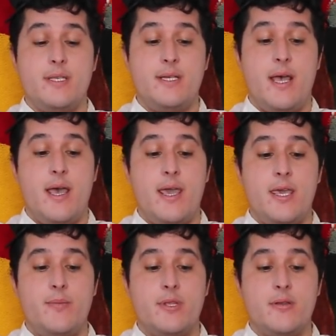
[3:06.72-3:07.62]
this
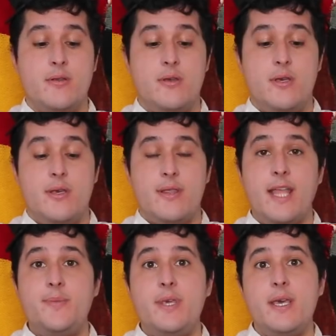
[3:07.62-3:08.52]
time, and
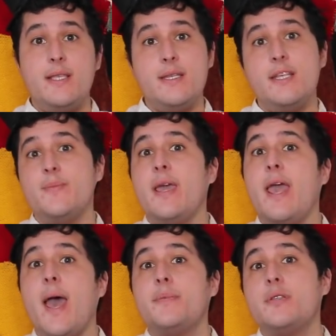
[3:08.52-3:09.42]
that's because it is my
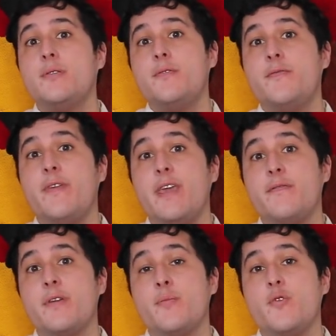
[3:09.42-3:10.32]
absolute favorite